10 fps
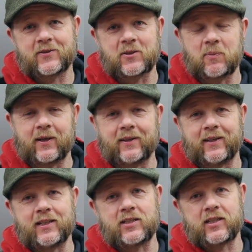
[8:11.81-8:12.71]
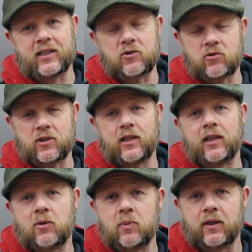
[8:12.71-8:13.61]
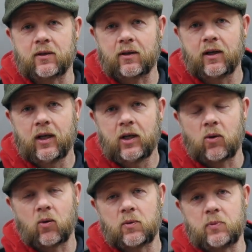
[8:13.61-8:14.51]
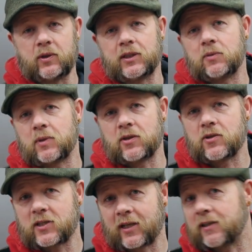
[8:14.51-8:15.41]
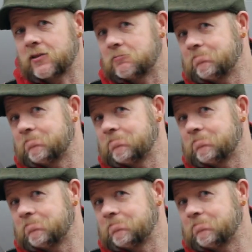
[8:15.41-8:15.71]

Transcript: somebody that is interested in a bender or building a bender stand.